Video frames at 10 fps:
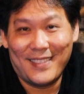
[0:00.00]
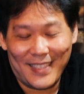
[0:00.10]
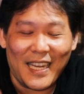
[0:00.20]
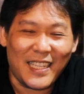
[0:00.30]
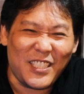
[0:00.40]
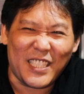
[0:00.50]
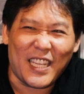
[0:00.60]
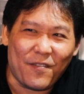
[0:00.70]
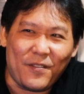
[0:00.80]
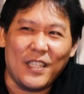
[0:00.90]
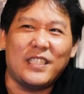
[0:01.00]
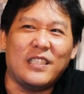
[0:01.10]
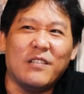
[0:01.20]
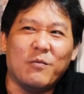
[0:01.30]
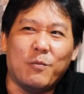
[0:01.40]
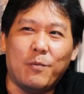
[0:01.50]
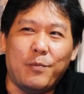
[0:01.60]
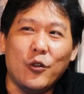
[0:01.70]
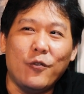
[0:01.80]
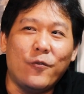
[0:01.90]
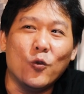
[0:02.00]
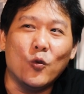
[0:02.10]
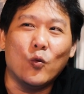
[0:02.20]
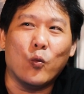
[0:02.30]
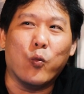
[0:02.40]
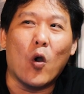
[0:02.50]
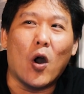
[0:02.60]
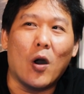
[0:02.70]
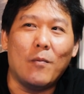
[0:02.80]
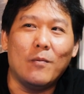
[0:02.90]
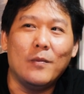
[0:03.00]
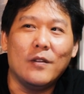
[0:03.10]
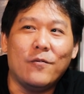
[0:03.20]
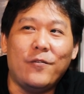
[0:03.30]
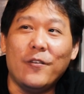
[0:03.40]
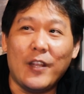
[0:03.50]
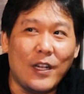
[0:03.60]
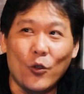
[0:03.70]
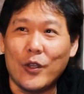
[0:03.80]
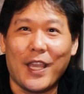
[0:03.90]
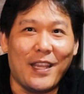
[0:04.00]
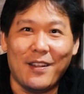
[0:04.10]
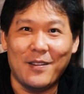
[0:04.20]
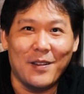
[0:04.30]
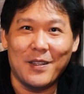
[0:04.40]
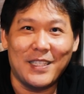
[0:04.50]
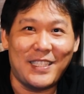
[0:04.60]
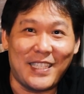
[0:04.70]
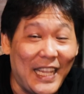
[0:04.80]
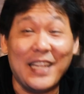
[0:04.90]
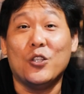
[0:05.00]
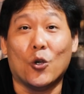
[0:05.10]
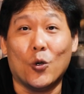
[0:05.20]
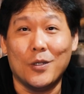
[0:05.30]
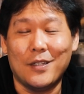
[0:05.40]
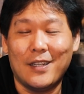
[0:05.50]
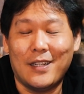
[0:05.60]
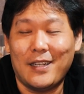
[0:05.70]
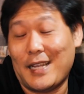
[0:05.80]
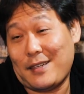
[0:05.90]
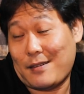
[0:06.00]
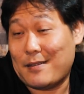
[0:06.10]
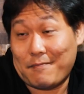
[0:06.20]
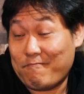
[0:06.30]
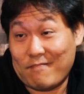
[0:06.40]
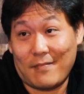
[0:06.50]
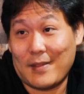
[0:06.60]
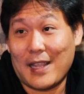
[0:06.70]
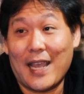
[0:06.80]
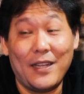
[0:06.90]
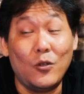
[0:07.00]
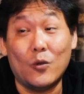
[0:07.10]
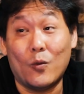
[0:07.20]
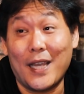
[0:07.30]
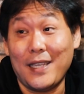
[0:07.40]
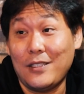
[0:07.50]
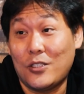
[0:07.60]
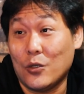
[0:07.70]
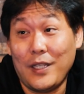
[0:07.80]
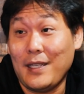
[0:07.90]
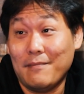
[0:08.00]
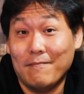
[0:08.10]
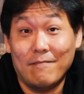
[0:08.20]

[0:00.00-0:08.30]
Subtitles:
Canon just have this beautiful, warm, vivid looking skin tone that I don't know why Sony